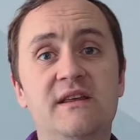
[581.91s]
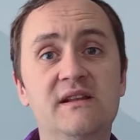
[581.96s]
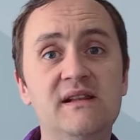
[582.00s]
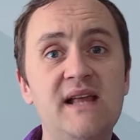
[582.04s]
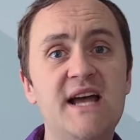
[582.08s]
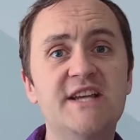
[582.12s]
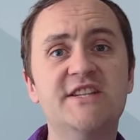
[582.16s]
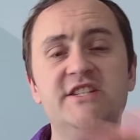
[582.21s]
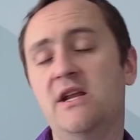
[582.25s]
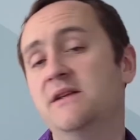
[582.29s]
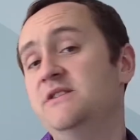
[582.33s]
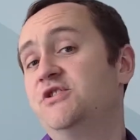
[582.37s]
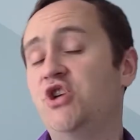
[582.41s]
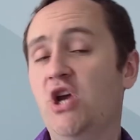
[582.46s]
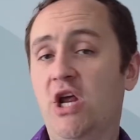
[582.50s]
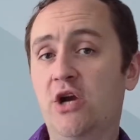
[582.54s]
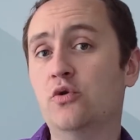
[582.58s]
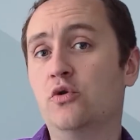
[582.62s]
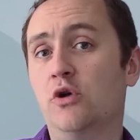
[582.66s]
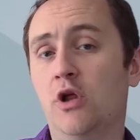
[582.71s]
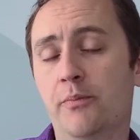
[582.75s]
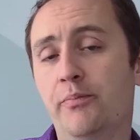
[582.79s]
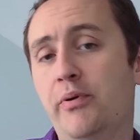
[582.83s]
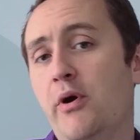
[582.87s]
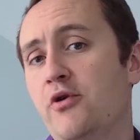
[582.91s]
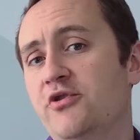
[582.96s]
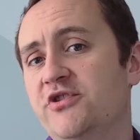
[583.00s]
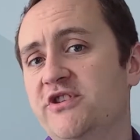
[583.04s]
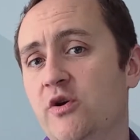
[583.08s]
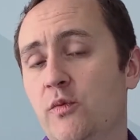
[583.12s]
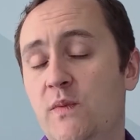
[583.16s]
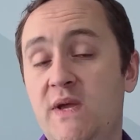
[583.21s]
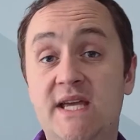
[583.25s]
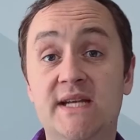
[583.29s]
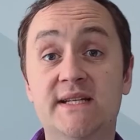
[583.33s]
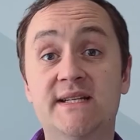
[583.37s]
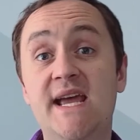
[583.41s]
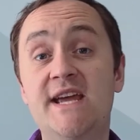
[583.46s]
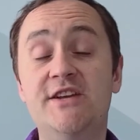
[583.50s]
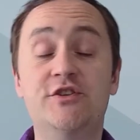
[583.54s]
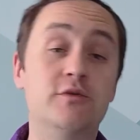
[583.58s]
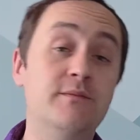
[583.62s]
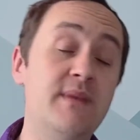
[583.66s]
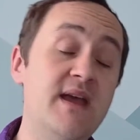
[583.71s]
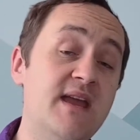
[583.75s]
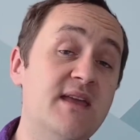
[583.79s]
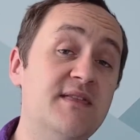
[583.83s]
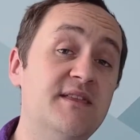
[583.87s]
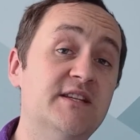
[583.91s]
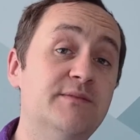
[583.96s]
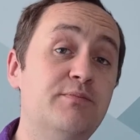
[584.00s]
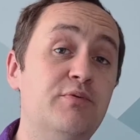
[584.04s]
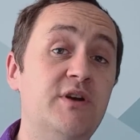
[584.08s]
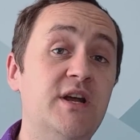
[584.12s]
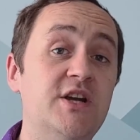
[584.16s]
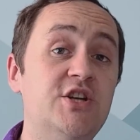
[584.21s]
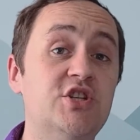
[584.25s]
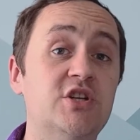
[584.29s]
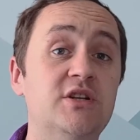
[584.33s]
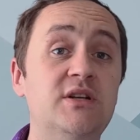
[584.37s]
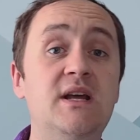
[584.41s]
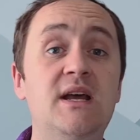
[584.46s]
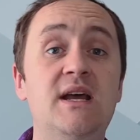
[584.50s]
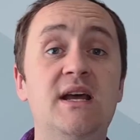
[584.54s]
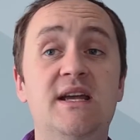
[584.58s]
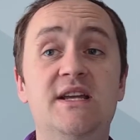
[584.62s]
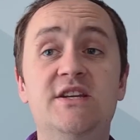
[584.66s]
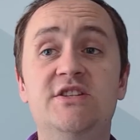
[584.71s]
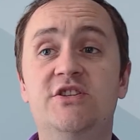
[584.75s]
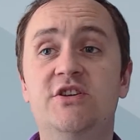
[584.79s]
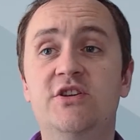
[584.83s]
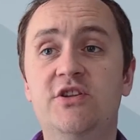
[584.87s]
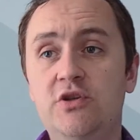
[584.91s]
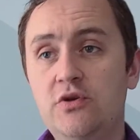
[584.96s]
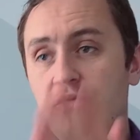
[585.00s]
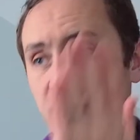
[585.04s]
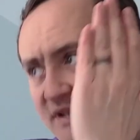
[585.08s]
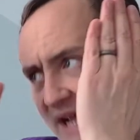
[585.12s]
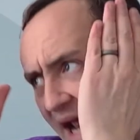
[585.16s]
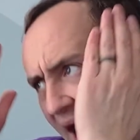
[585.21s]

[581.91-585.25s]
last general approach that we can take to making this prediction is to use